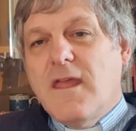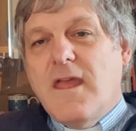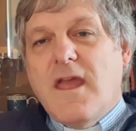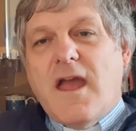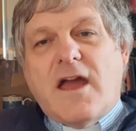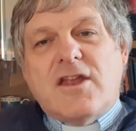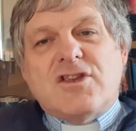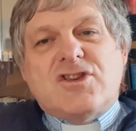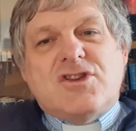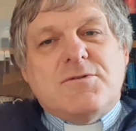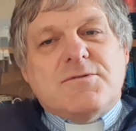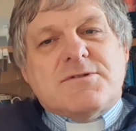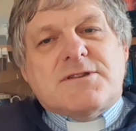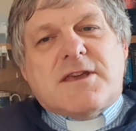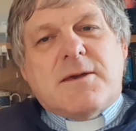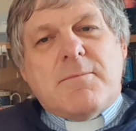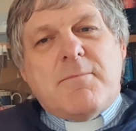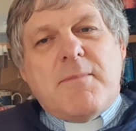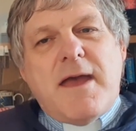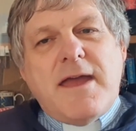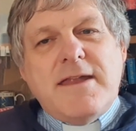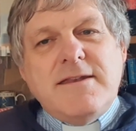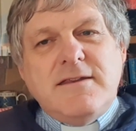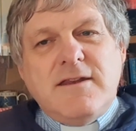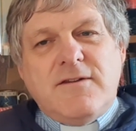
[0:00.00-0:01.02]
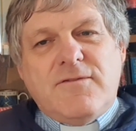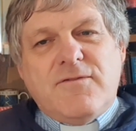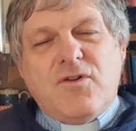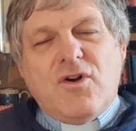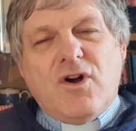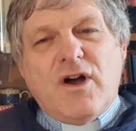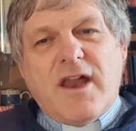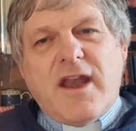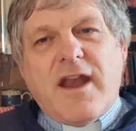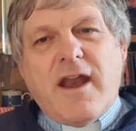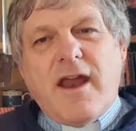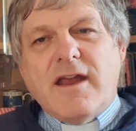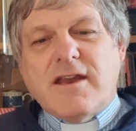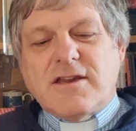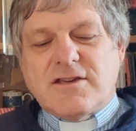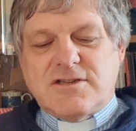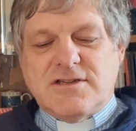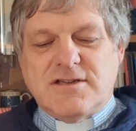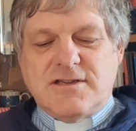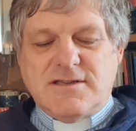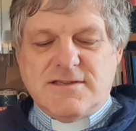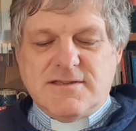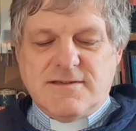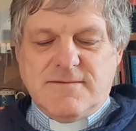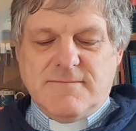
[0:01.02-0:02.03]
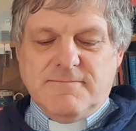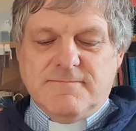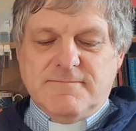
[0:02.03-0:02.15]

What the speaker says: And she was commended for her actions.